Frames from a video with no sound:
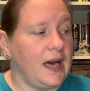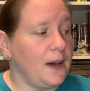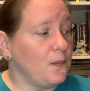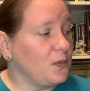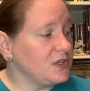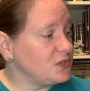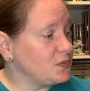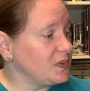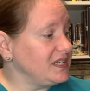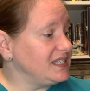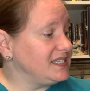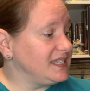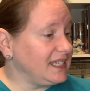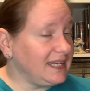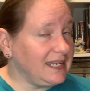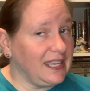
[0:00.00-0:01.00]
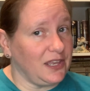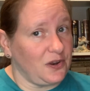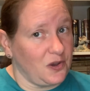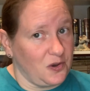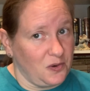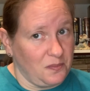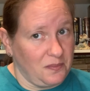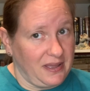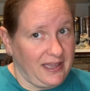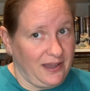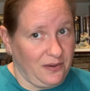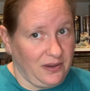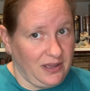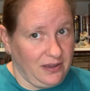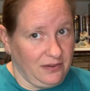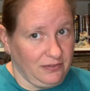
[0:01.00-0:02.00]
Once we did get home,
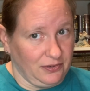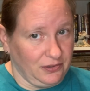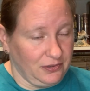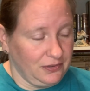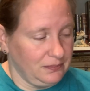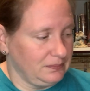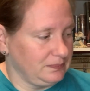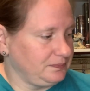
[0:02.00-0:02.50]
however,